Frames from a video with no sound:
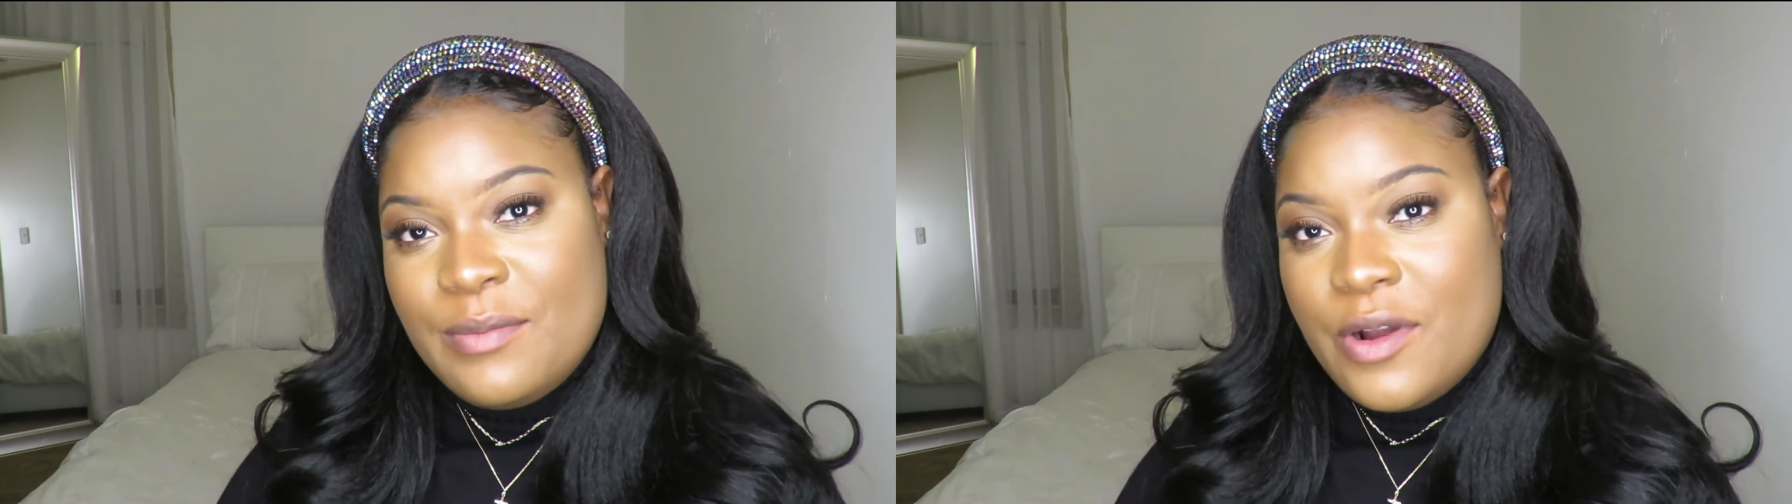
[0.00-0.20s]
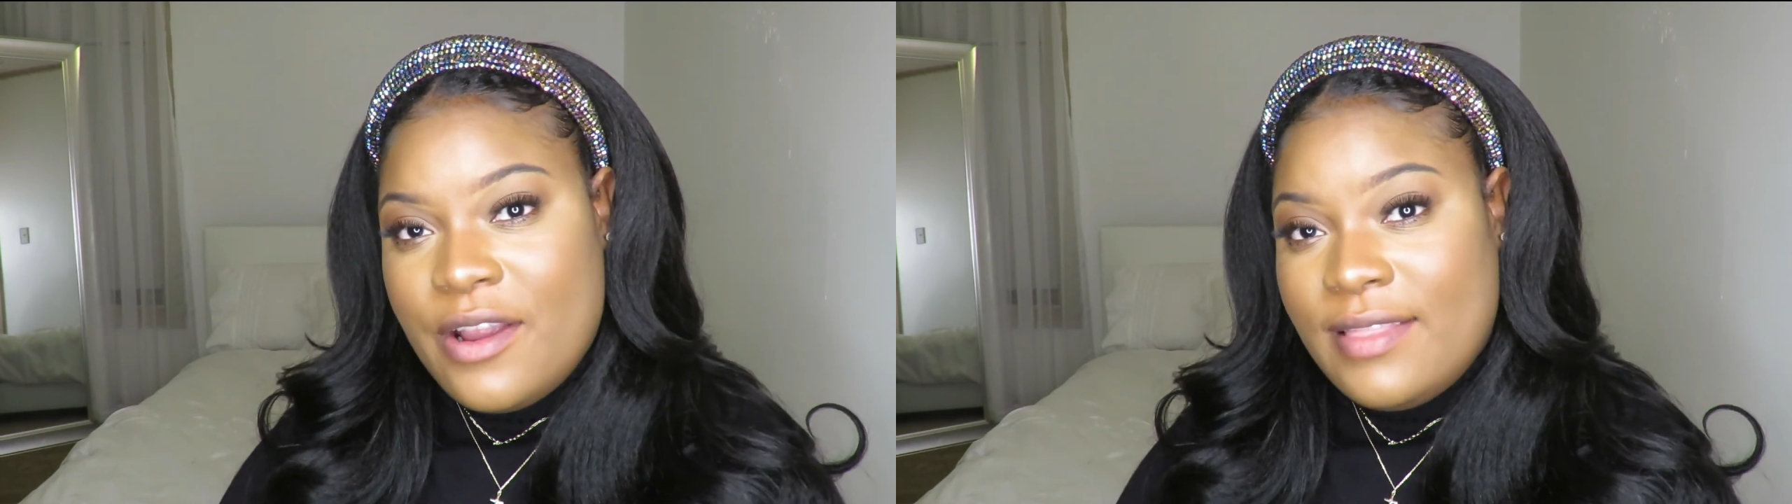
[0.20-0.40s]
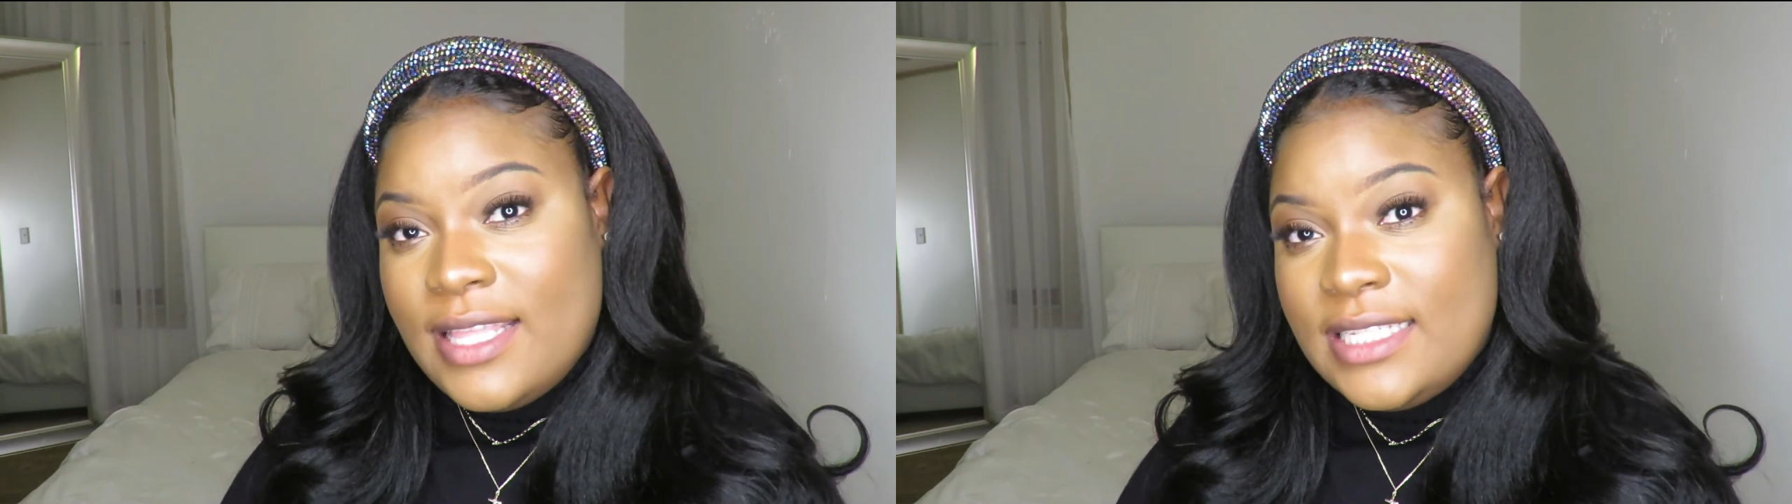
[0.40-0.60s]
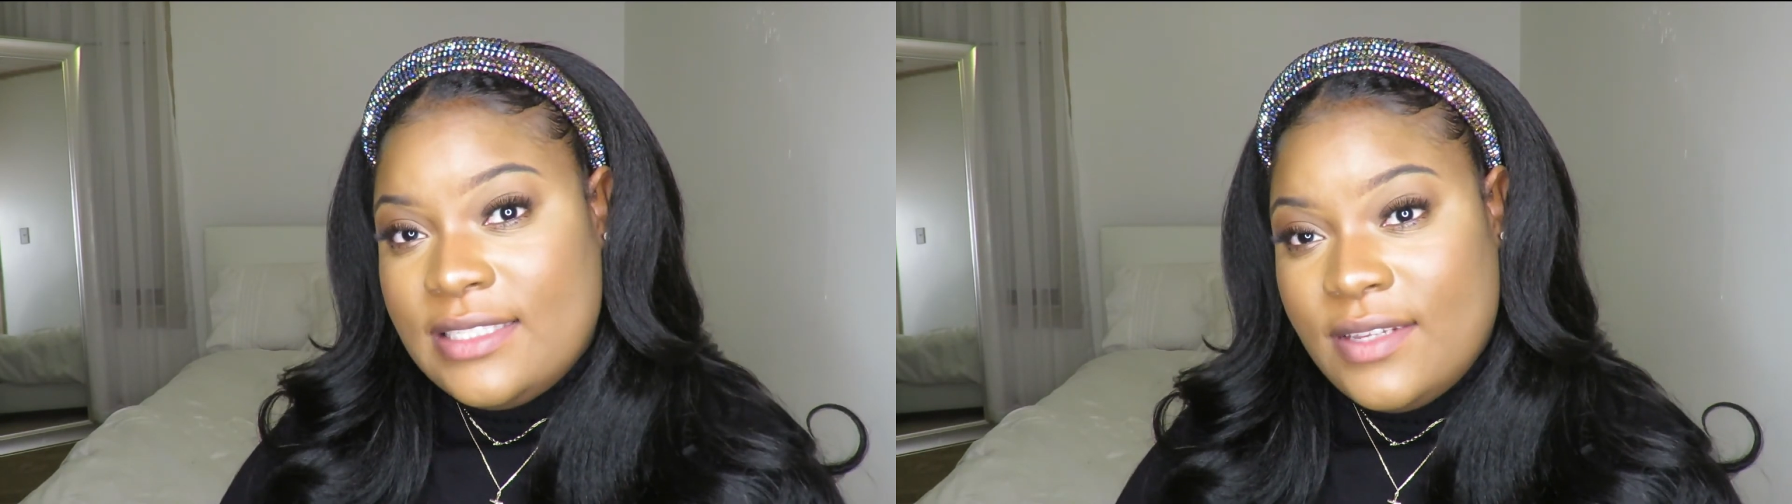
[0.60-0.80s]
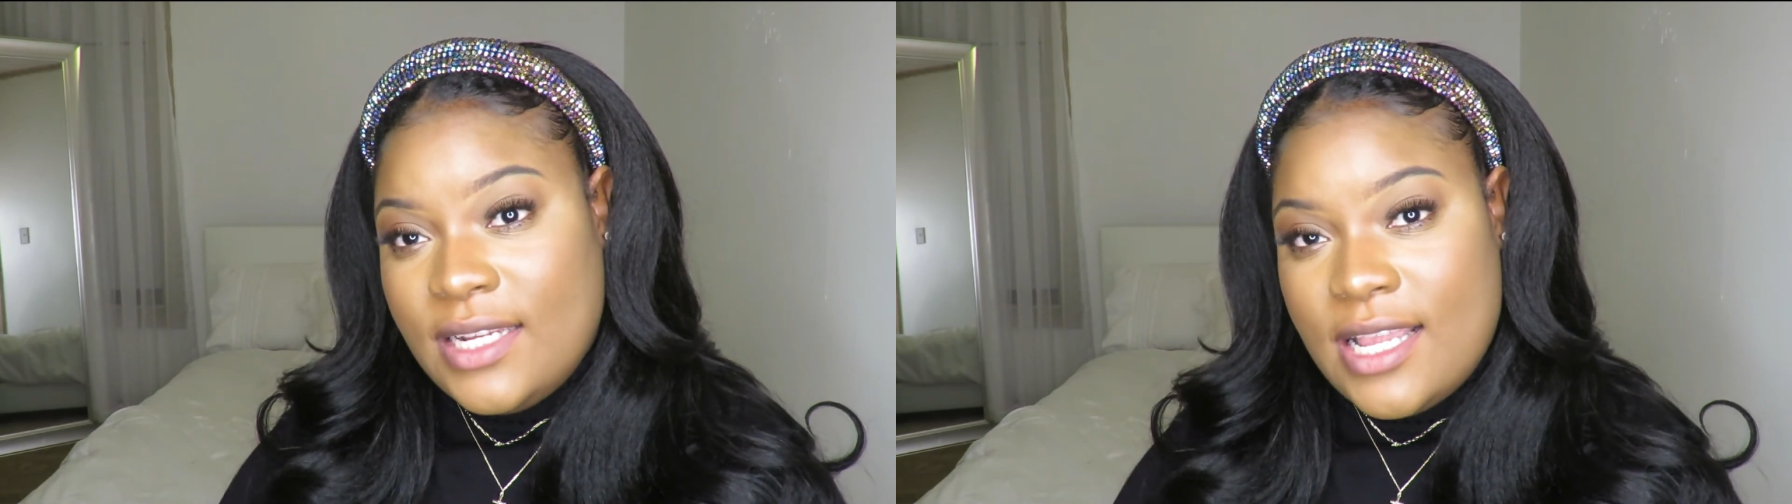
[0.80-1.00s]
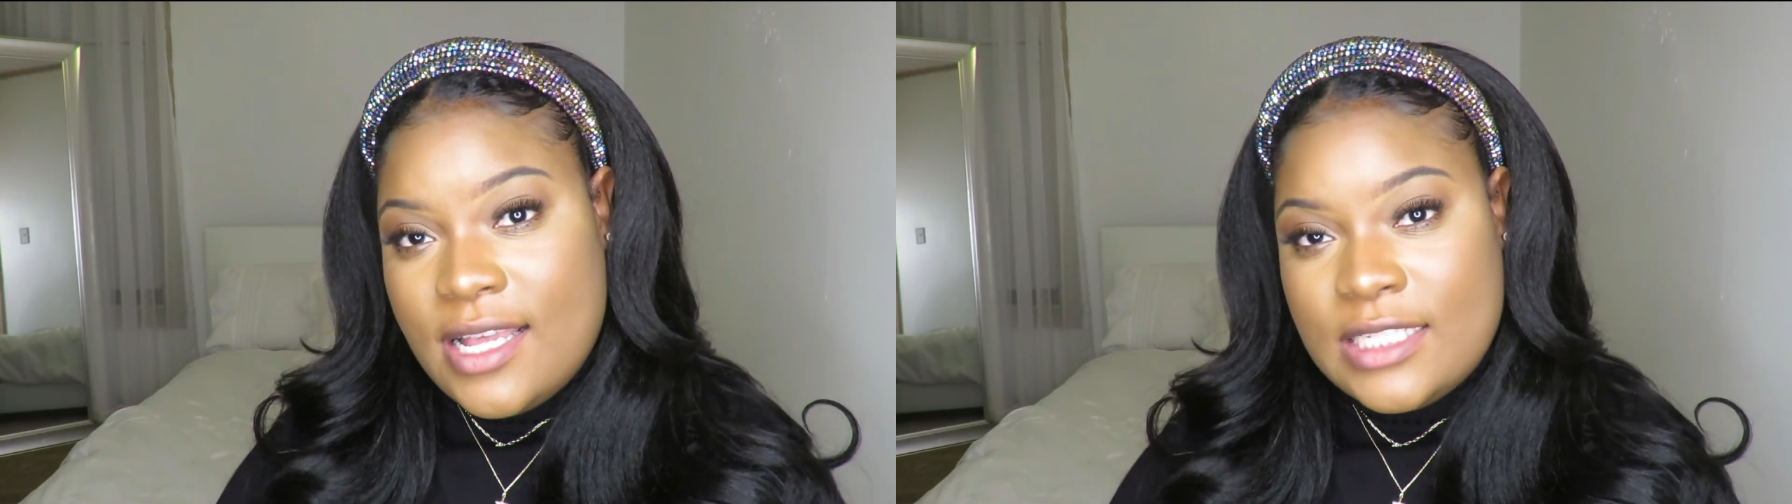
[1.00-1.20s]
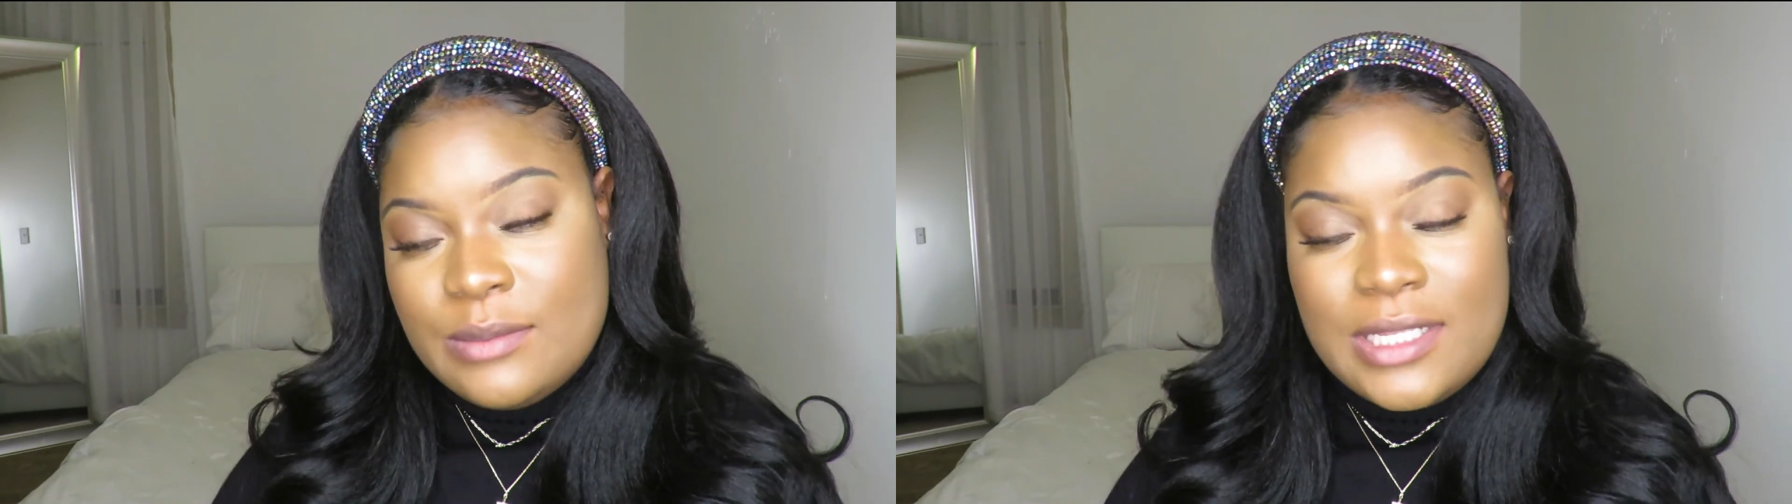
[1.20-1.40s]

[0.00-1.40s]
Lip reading: more of these videos,